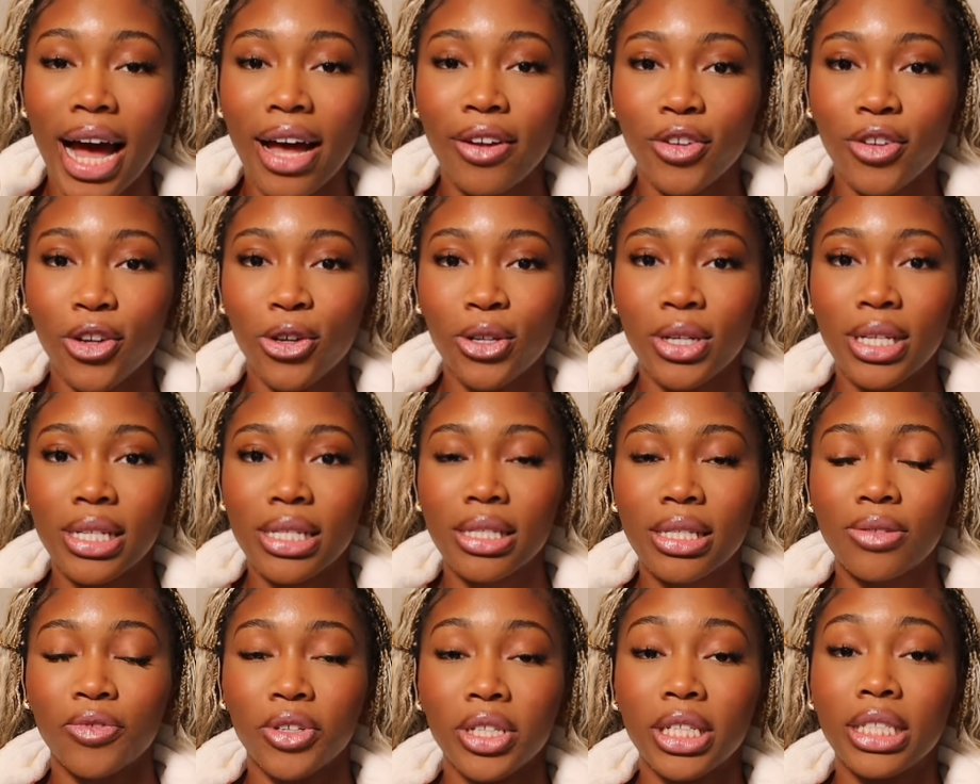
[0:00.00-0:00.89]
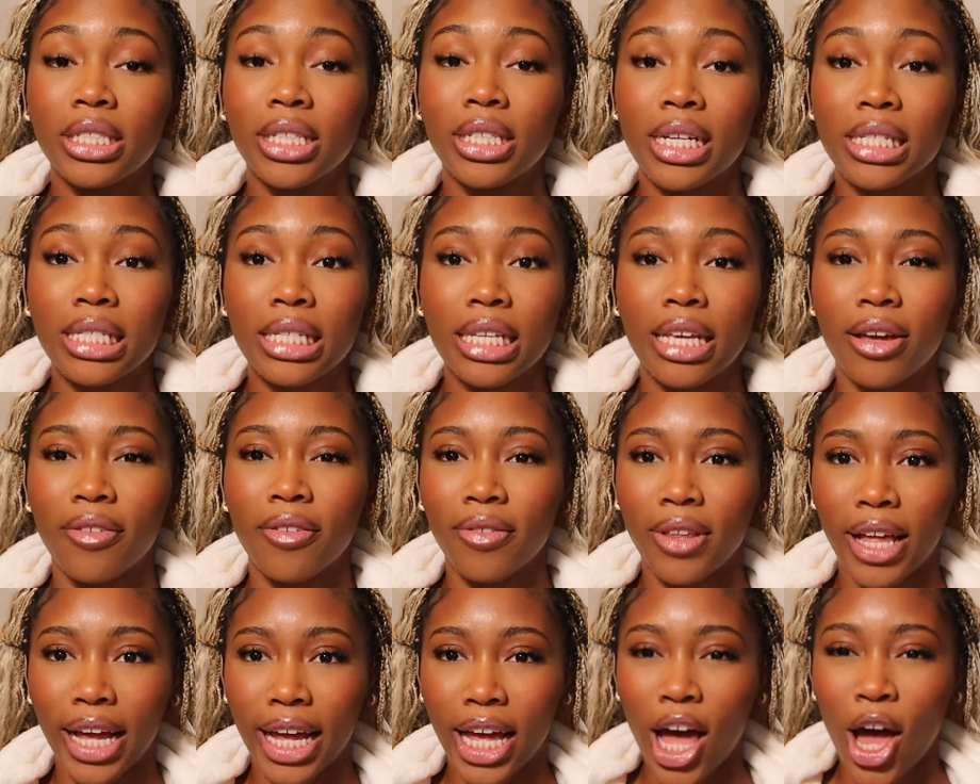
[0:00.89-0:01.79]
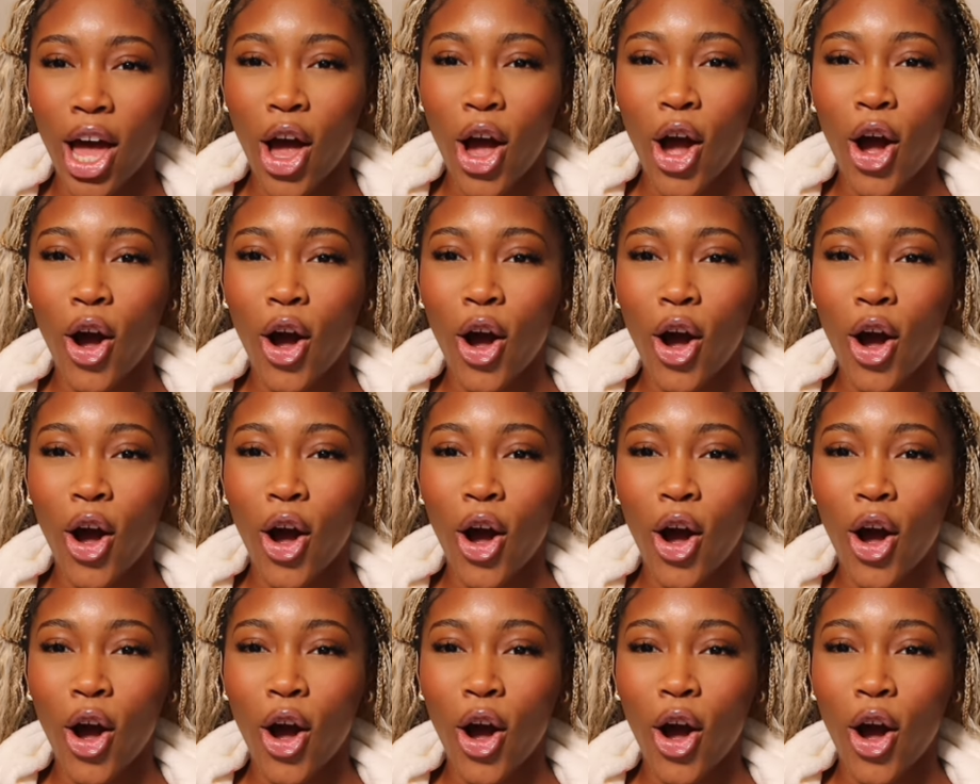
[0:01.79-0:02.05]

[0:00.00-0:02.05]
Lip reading: I've noticed, really does give, like,